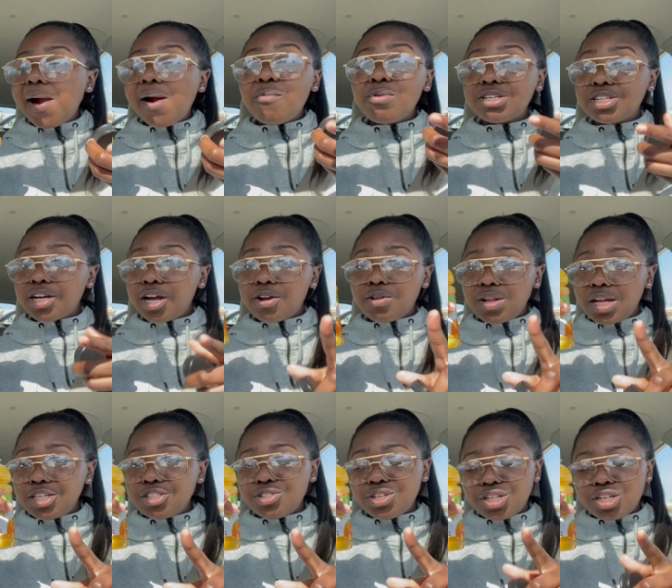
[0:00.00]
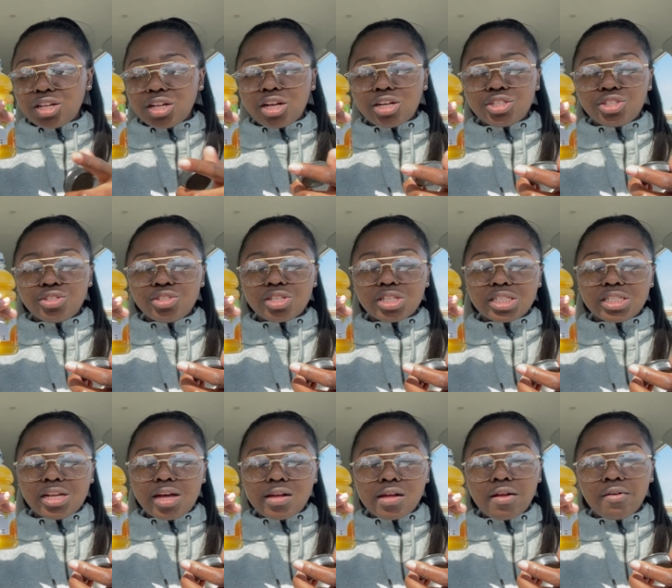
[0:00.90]
which I don't like drinking a lot of juice because it's
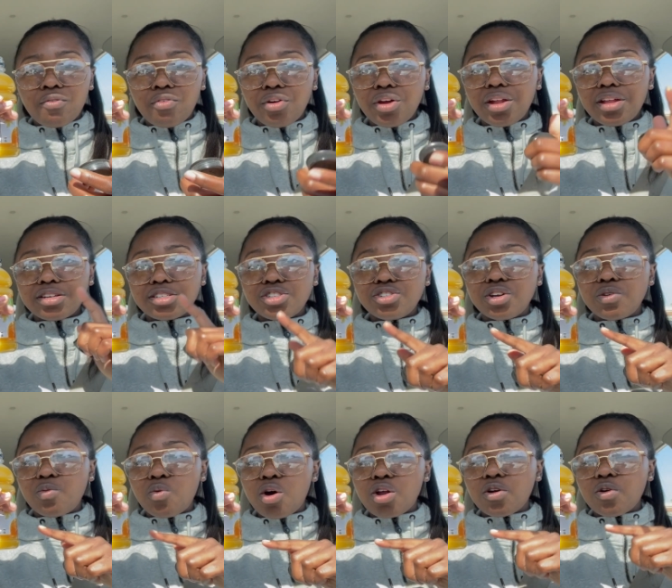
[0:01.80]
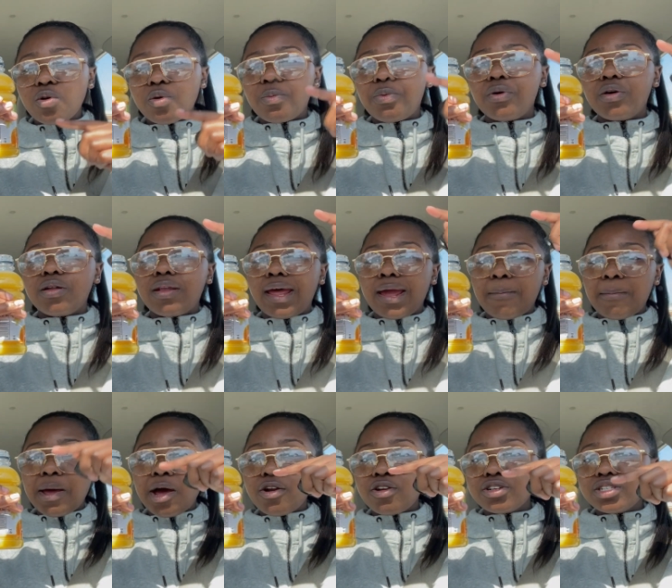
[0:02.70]
not good for you. I like to drink water or put like
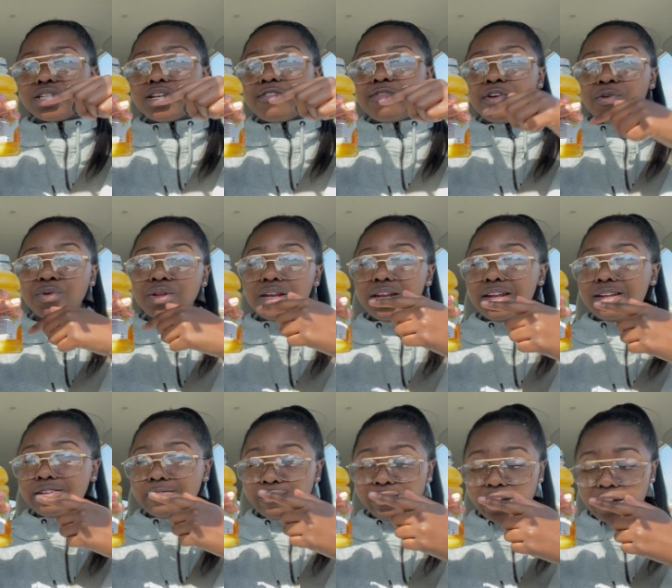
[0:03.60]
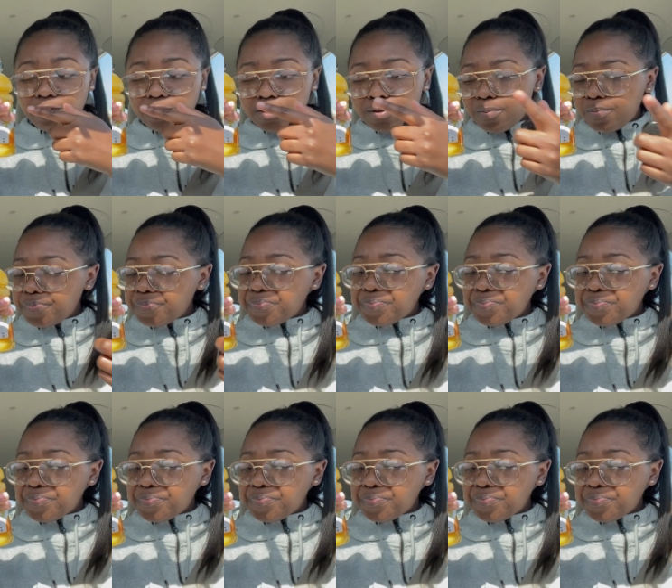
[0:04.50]
powders in it if I really need some flavor.